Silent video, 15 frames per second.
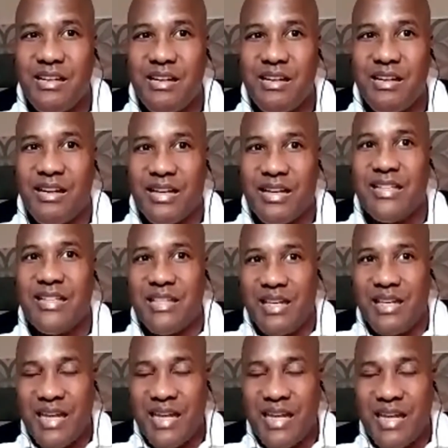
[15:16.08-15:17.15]
against the
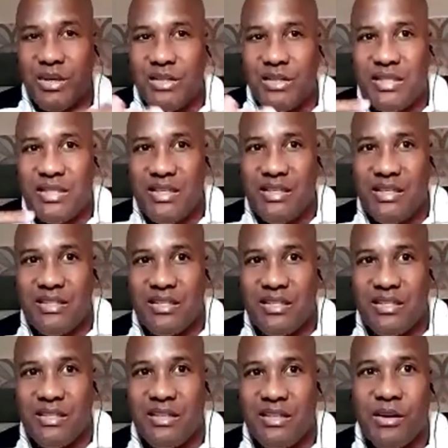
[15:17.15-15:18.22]
liability
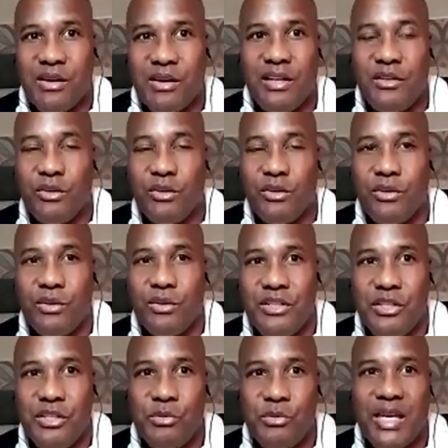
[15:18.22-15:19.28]
to Ireland
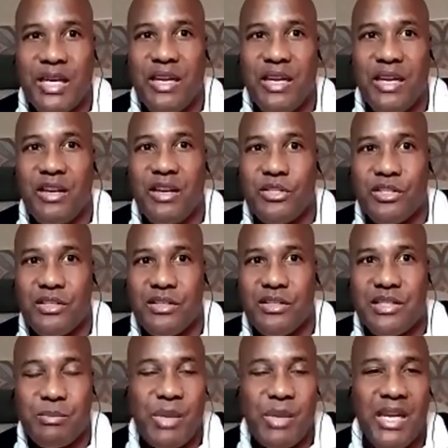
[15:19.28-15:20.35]
or the UK or to
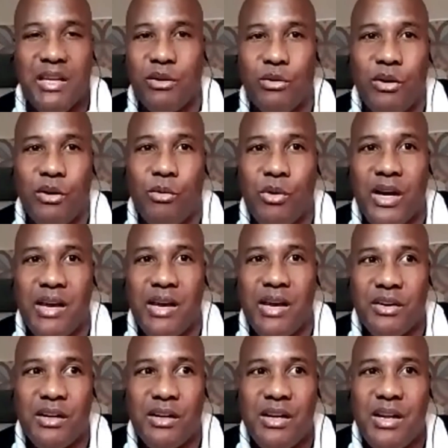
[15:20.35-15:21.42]
Spain or
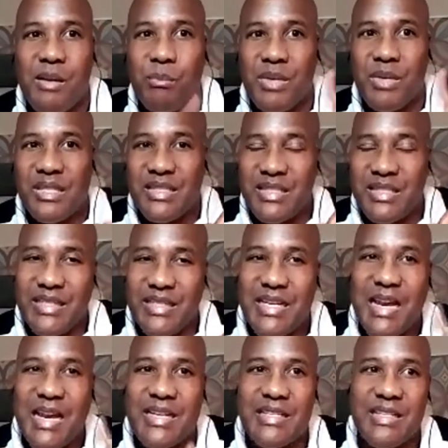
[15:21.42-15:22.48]
whatever. But state
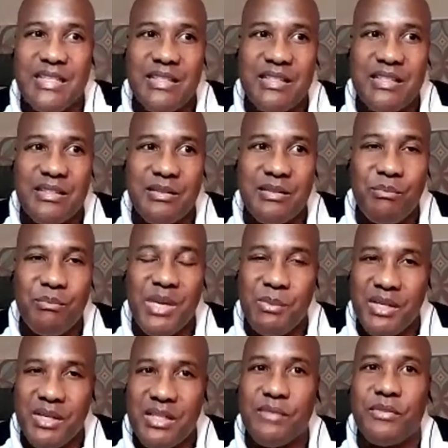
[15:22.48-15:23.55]
taxes may
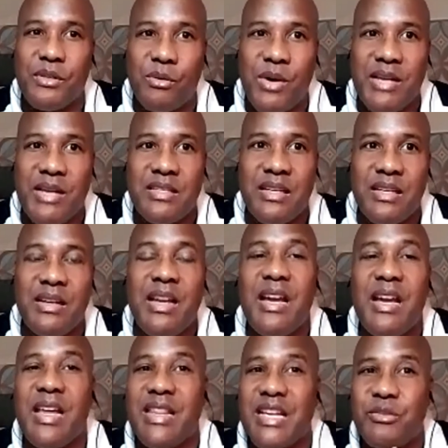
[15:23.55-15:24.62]
be a different question,
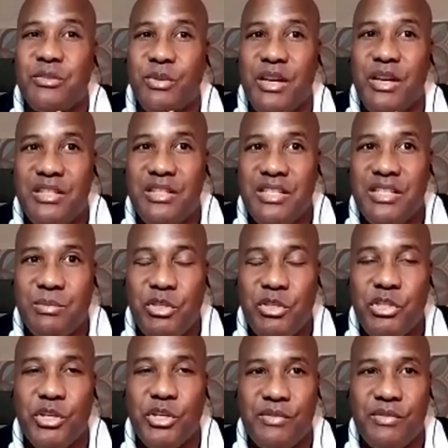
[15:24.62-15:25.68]
and that's where you need to speak
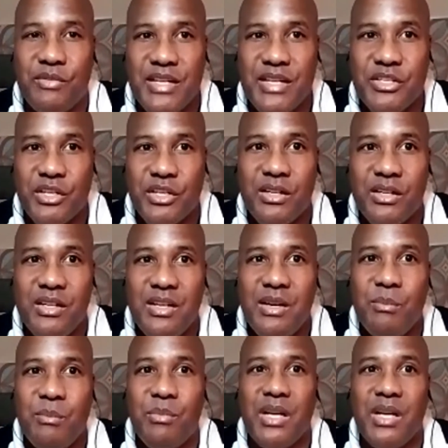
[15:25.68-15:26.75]
to your advisor.
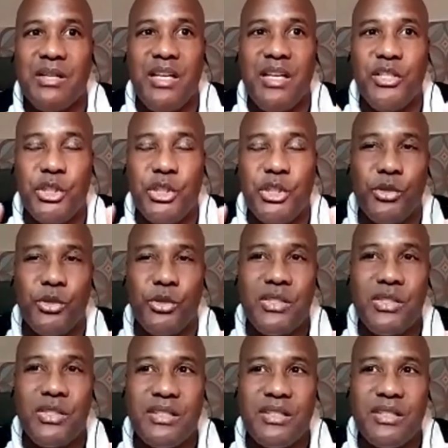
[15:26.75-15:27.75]
But in short,